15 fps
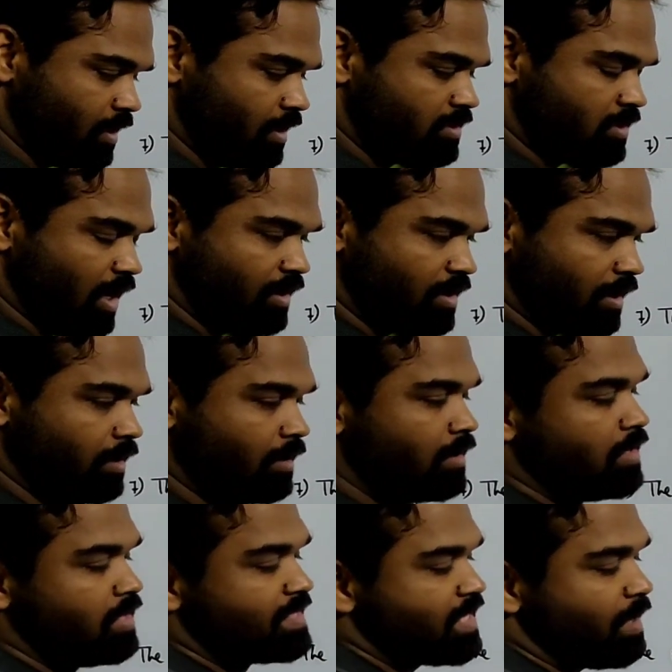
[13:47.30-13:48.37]
is 100.
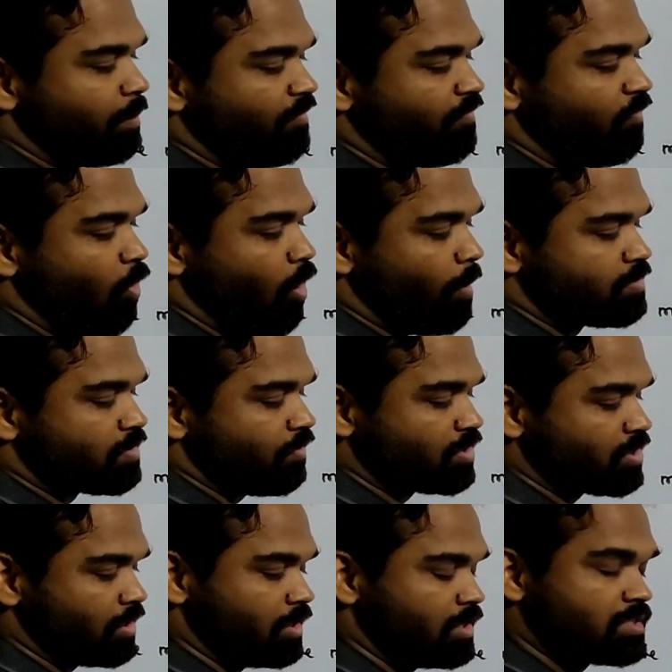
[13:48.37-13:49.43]
Sum of 4
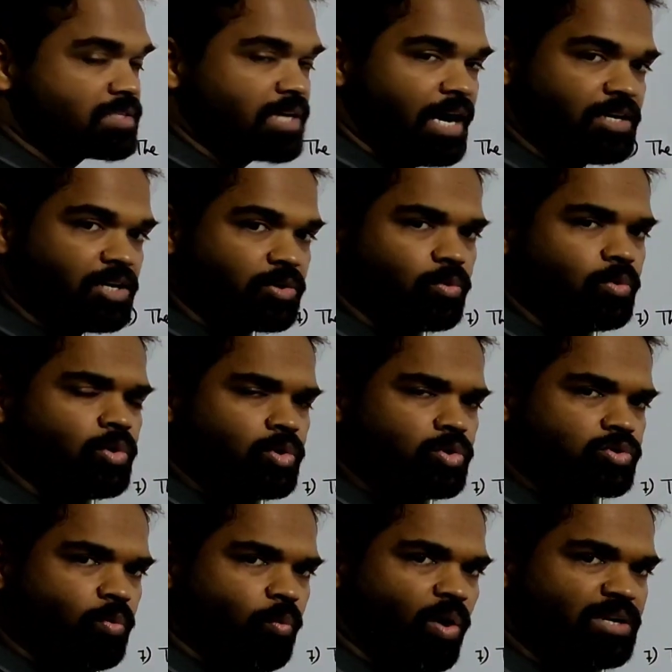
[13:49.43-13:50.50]
observation is 92.
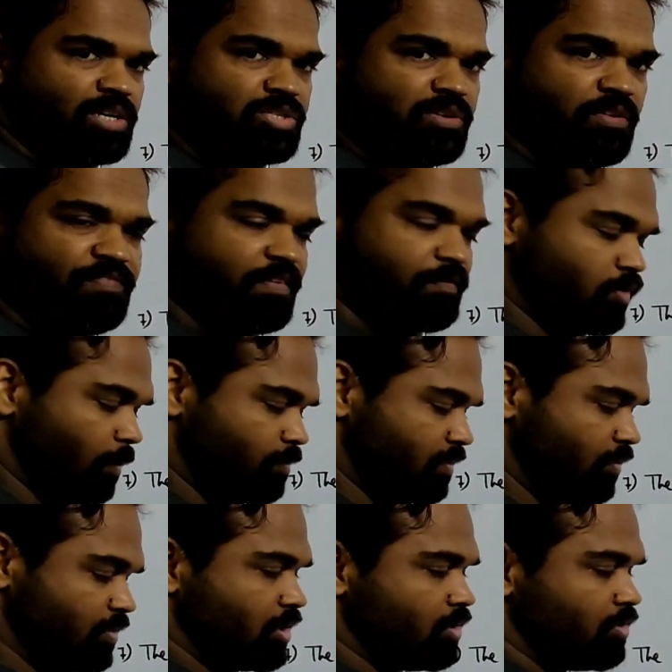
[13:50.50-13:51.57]
So what is your 5th
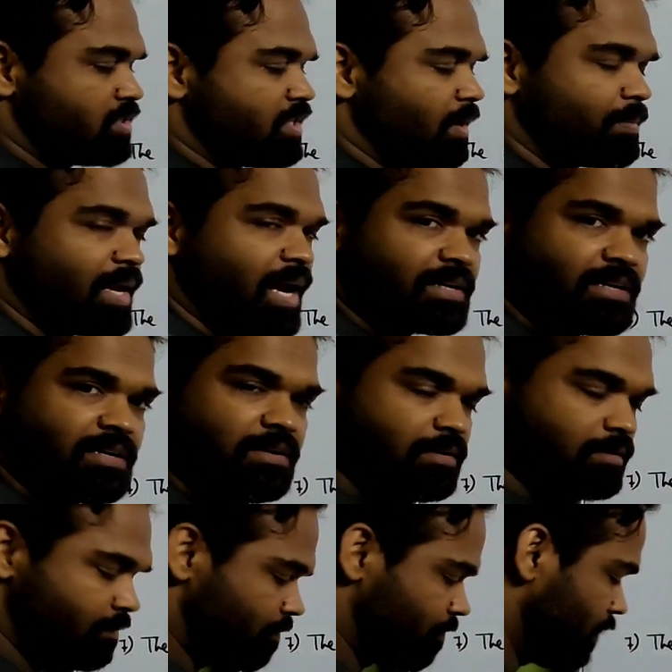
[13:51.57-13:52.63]
observation? You subtract it.
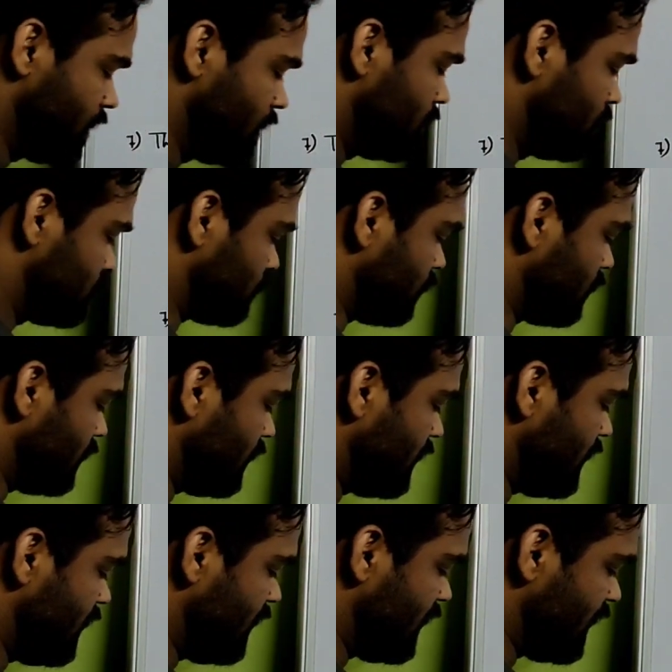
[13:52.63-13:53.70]
So
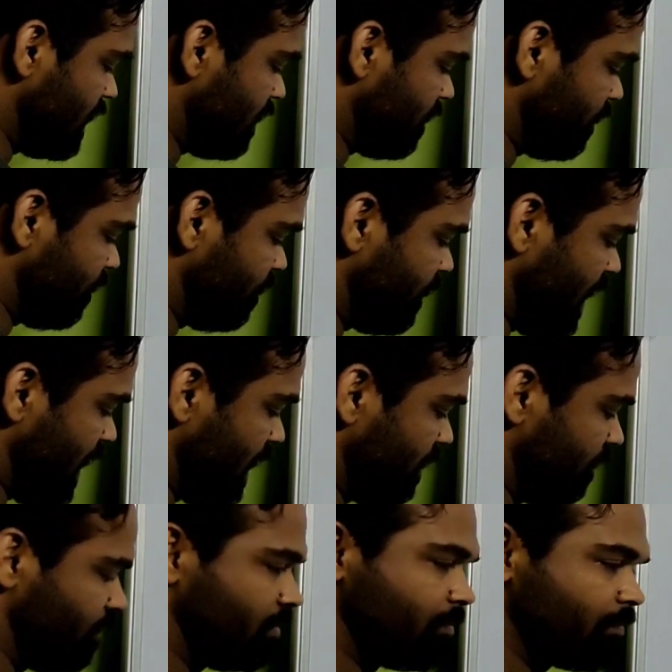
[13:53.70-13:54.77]

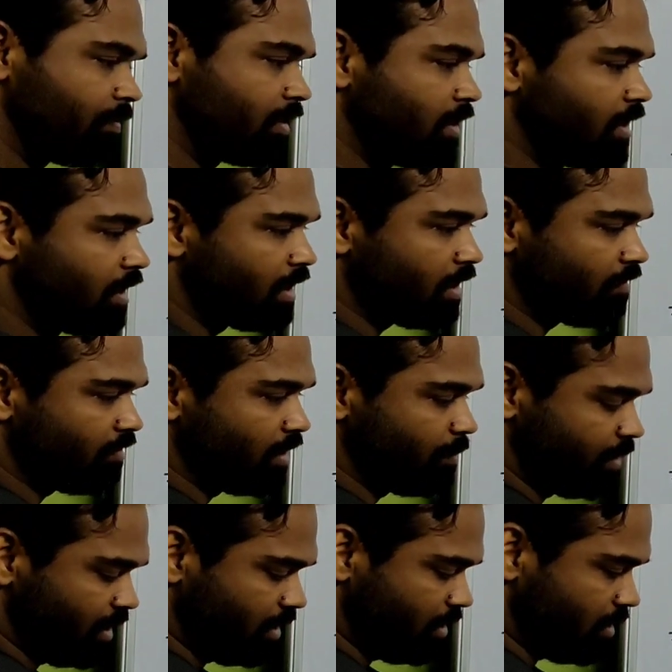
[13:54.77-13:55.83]
A5 will
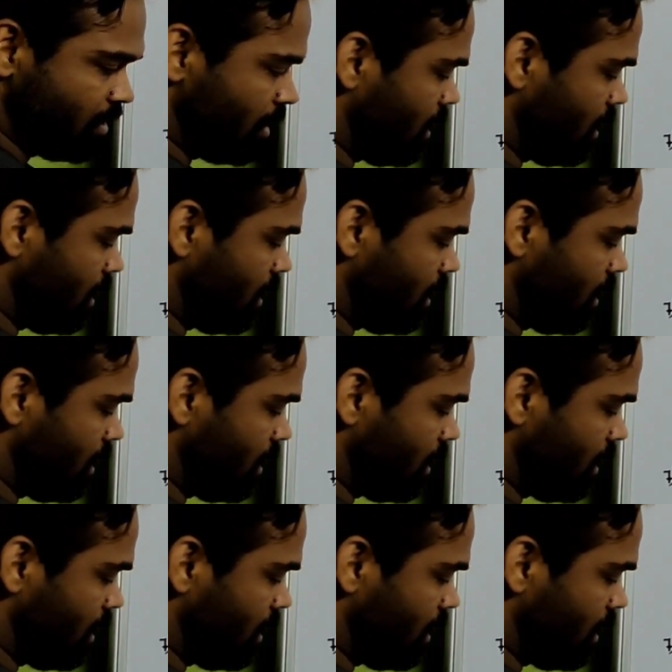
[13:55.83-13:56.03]
be